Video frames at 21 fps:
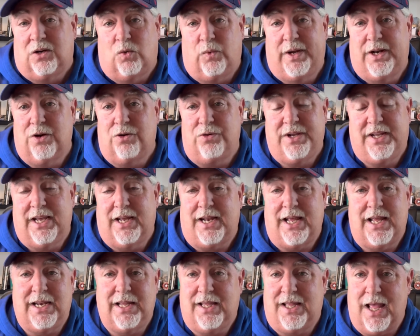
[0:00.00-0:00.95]
We don't get
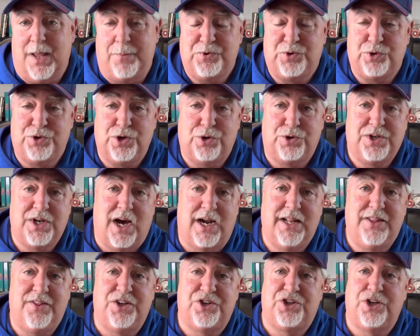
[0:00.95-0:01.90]
any games with
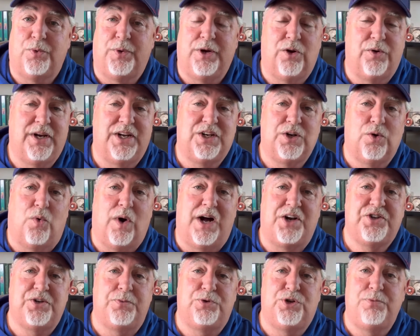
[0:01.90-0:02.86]
Ohtani this year. We don't get to
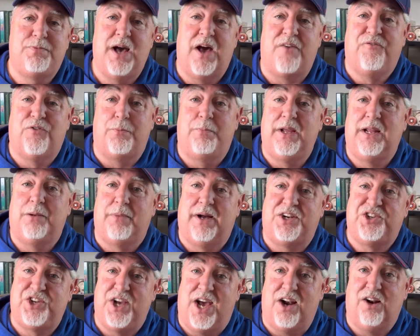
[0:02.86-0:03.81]
watch him. Too bad for me and
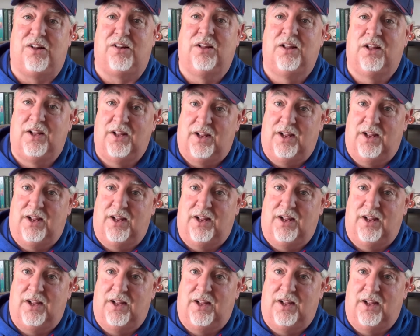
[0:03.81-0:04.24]
my channel.